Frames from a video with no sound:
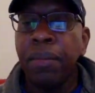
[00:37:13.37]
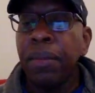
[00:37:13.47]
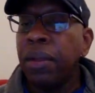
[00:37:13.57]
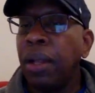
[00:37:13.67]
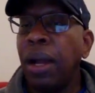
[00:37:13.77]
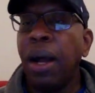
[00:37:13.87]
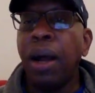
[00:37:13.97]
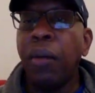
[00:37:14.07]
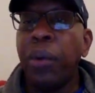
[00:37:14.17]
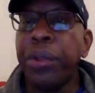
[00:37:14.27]

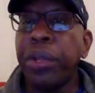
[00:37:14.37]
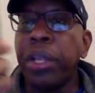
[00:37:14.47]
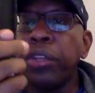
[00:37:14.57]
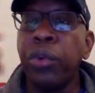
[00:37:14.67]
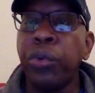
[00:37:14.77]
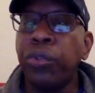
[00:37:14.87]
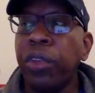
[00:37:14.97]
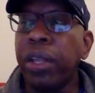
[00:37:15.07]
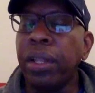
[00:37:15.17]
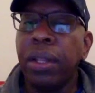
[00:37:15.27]
where you can use
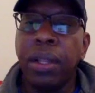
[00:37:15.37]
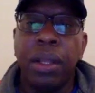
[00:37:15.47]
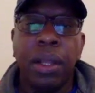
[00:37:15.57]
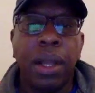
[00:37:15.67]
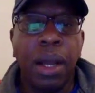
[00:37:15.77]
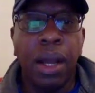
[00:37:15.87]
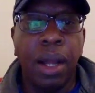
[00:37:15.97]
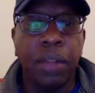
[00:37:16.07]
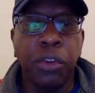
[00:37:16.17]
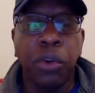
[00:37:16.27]
it
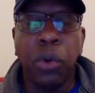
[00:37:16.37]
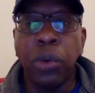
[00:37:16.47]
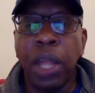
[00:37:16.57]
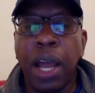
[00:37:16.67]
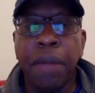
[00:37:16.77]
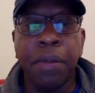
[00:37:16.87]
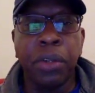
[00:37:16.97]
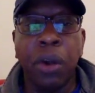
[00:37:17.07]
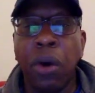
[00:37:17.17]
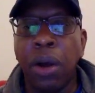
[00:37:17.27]
to go live
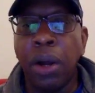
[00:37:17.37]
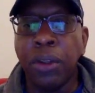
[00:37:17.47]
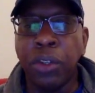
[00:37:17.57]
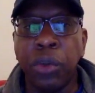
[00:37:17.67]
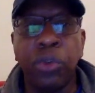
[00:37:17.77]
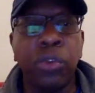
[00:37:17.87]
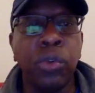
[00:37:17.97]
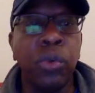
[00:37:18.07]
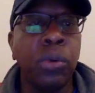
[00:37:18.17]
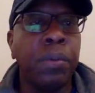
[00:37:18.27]
on
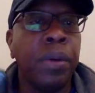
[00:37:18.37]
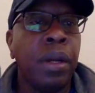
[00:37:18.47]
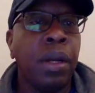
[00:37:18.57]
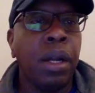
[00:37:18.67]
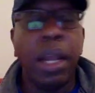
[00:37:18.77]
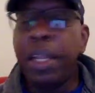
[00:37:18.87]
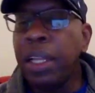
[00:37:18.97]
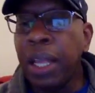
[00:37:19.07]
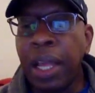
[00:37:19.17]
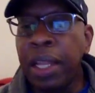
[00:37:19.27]
YouTube,
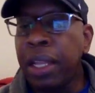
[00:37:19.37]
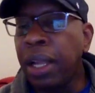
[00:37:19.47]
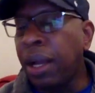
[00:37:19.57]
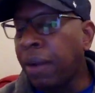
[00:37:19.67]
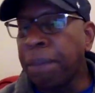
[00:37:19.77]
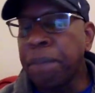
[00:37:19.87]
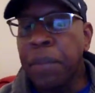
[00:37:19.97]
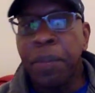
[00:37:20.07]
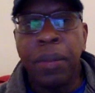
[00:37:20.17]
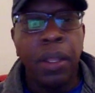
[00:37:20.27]

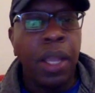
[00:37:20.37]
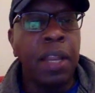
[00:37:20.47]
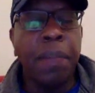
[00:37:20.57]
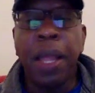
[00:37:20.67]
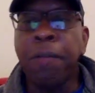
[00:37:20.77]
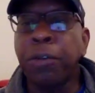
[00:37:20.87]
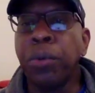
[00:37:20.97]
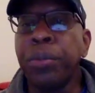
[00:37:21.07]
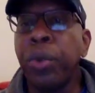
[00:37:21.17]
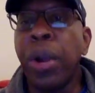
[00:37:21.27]
any platform
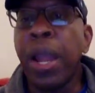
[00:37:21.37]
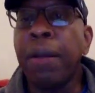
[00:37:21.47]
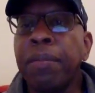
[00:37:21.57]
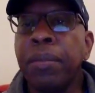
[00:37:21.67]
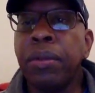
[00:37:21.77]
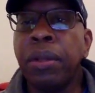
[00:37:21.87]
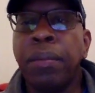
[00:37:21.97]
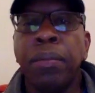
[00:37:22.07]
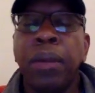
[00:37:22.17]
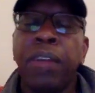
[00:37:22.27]
you have,
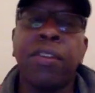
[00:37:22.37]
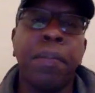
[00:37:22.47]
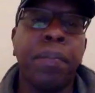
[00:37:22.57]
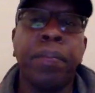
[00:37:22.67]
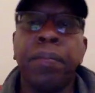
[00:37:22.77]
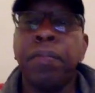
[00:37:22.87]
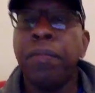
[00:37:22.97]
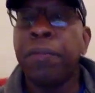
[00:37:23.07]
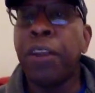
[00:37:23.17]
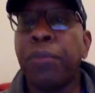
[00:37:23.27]
except
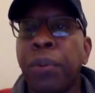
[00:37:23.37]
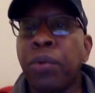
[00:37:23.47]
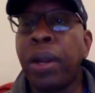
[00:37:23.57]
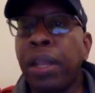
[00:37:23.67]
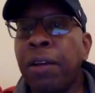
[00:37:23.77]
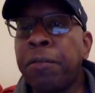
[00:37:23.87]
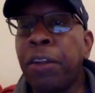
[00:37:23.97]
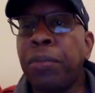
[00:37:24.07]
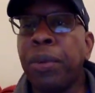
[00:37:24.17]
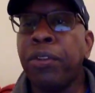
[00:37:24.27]
Facebook right now.
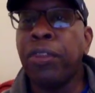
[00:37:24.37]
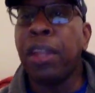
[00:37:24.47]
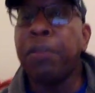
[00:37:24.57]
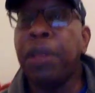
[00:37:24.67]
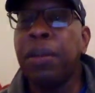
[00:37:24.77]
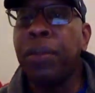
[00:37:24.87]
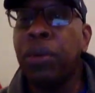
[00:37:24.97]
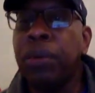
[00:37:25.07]
Facebook is not available.